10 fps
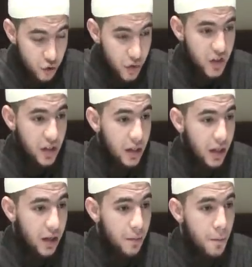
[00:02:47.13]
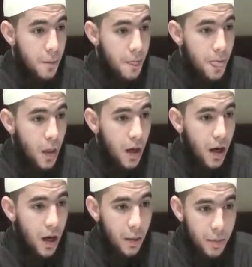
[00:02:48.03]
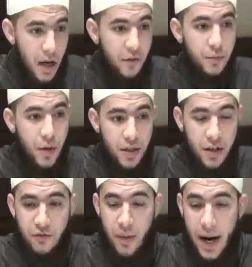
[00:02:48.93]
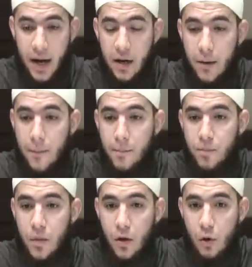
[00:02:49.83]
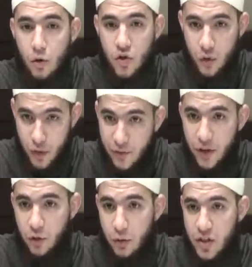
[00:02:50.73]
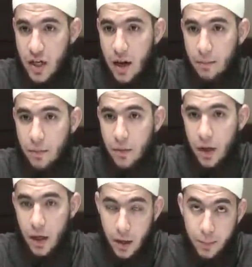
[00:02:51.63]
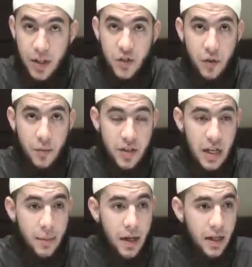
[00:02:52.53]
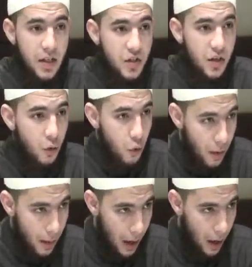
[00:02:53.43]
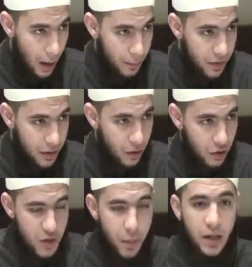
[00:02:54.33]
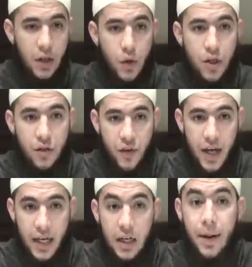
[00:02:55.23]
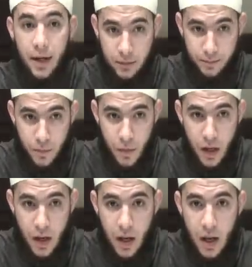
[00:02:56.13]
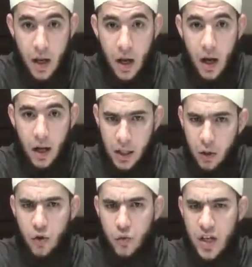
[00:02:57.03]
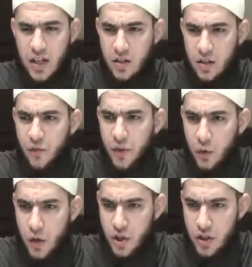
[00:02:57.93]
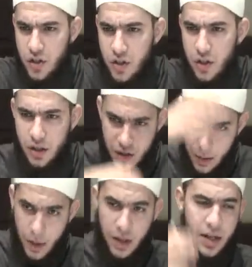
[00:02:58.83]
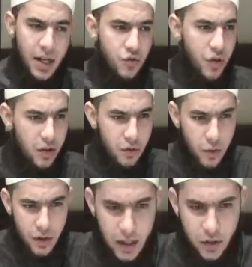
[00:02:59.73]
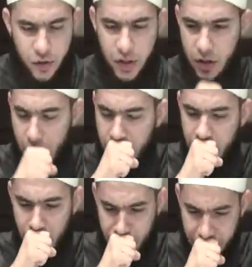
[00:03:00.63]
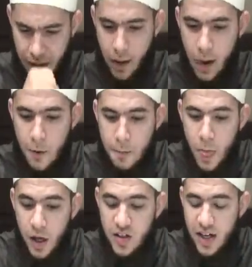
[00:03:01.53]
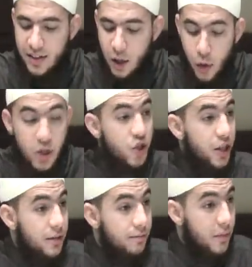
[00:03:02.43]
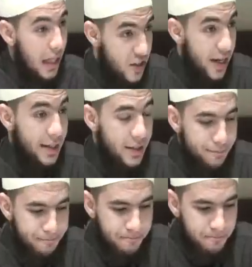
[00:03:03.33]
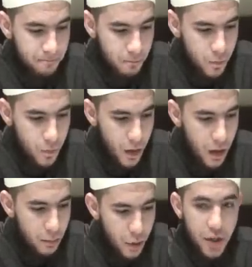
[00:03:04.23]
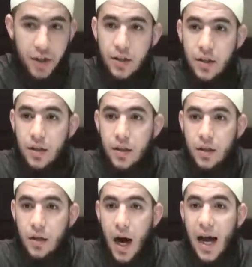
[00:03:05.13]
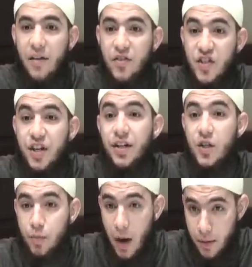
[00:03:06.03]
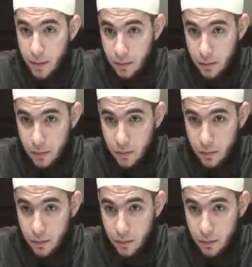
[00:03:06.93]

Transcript: Just recently, a beloved brother of mine, who is a revert to Islam, it appears from his name at least, who I've been corresponding with via email. He always has different questions. Some other country, I what the country is. He sent a question that said, "Brother, I have a serious problem."